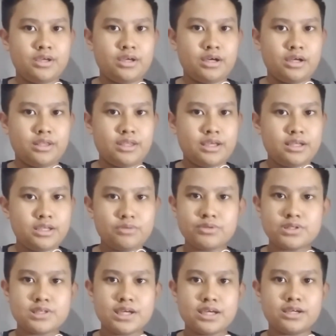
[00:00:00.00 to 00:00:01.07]
Then he
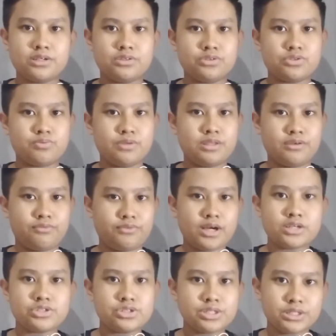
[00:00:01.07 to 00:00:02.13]
was diagnosed with a
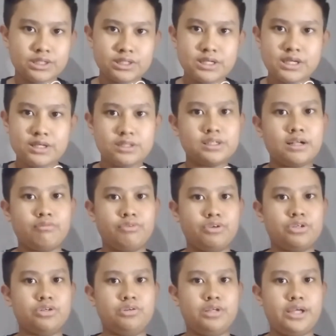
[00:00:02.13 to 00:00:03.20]
fractured
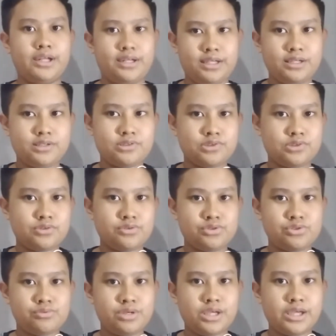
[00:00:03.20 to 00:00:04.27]
clavicle and needed
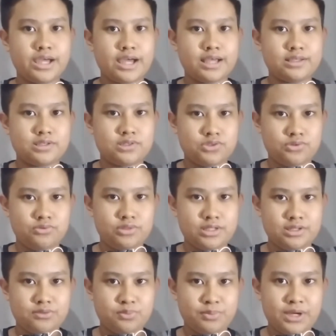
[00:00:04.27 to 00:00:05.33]
surgery as soon
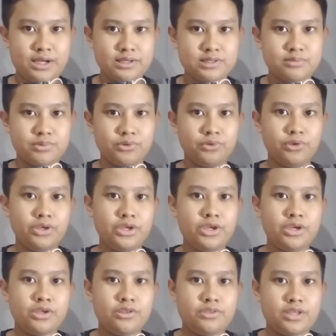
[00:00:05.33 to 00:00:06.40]
as possible.
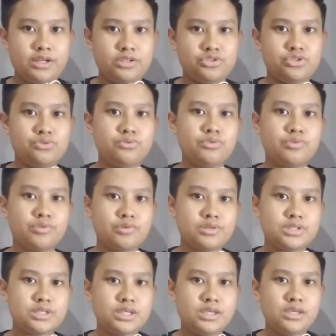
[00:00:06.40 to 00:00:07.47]
Then in June
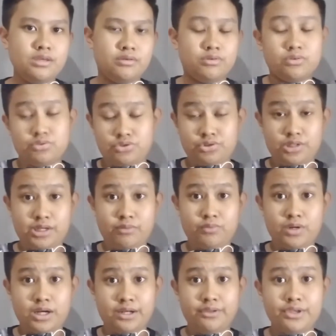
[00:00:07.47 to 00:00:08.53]
30 or July
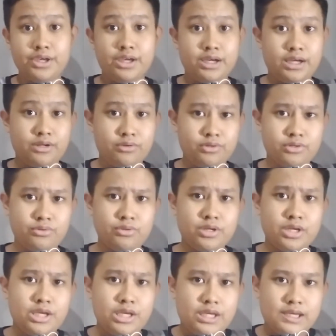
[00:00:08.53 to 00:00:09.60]
1, I don't know,
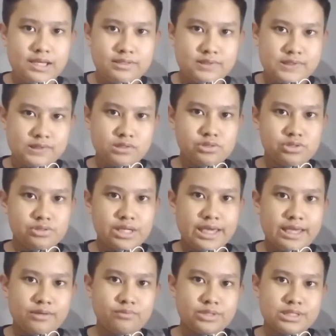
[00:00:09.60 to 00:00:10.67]
he had surgery
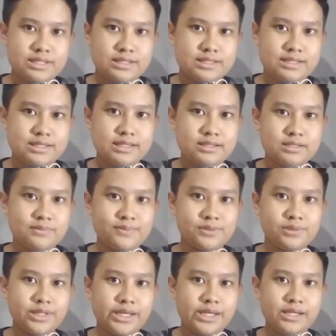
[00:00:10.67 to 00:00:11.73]
and was
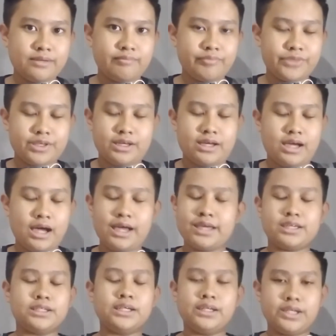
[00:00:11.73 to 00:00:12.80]
successful, and I
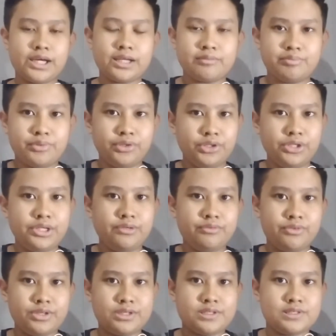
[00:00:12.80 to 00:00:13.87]
cannot
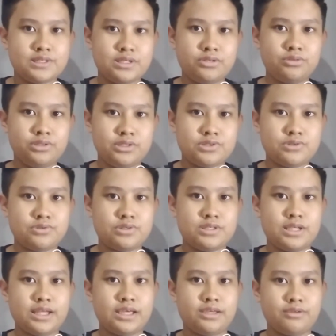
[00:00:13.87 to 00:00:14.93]
believe this is the only source
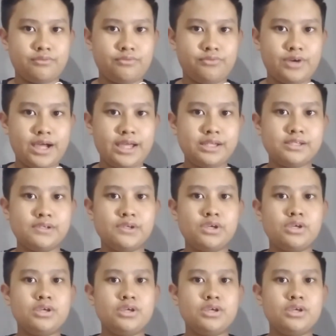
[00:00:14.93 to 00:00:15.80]
that I can find.